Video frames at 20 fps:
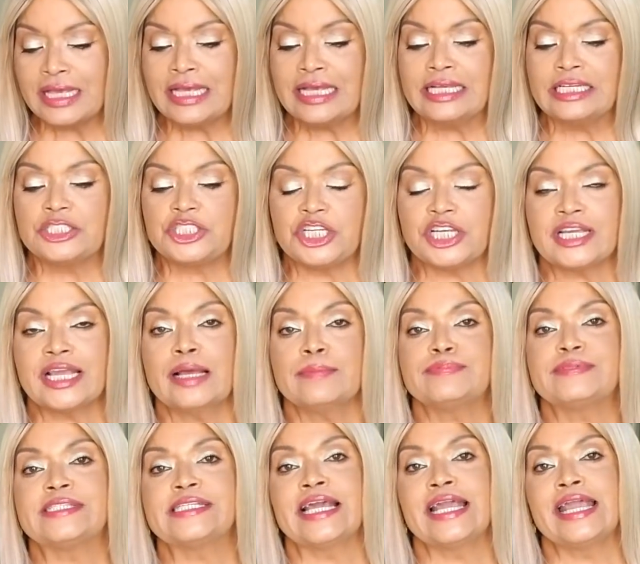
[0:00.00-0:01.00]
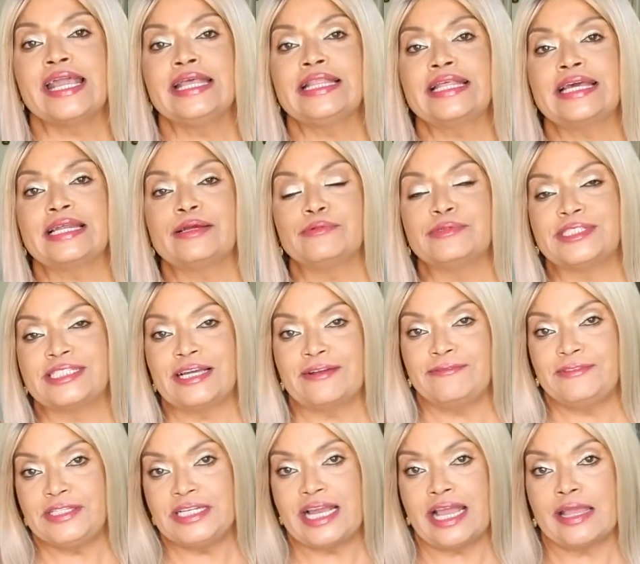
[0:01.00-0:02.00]
she kept saying that it was
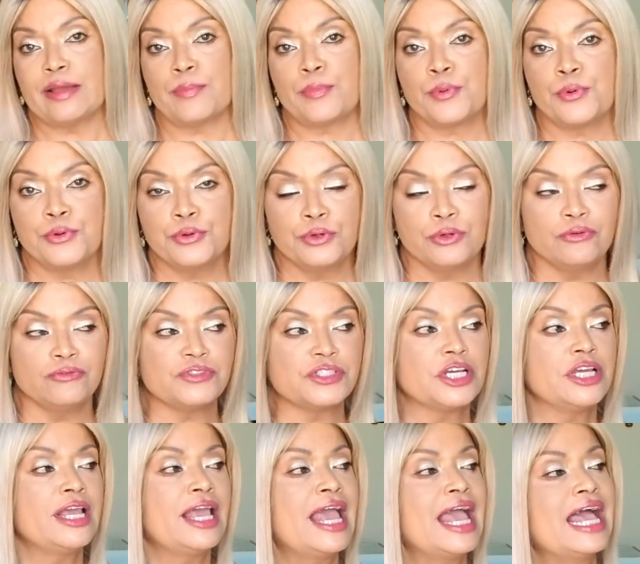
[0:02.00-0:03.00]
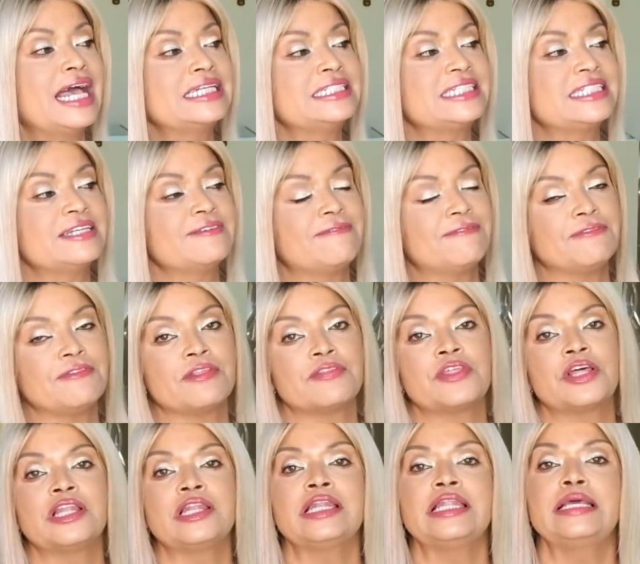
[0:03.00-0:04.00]
F D A approved as if the
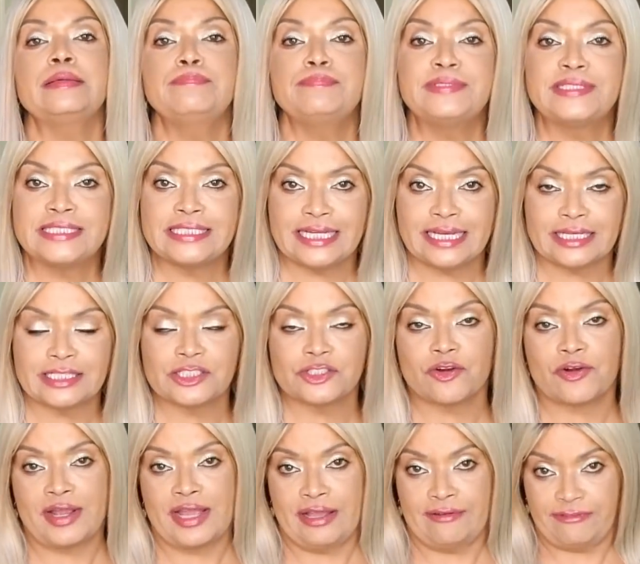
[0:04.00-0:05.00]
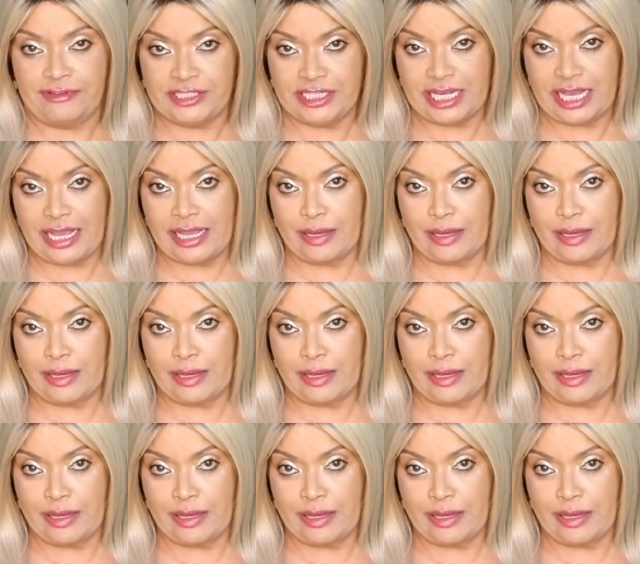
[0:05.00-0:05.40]
lipsticks are F D A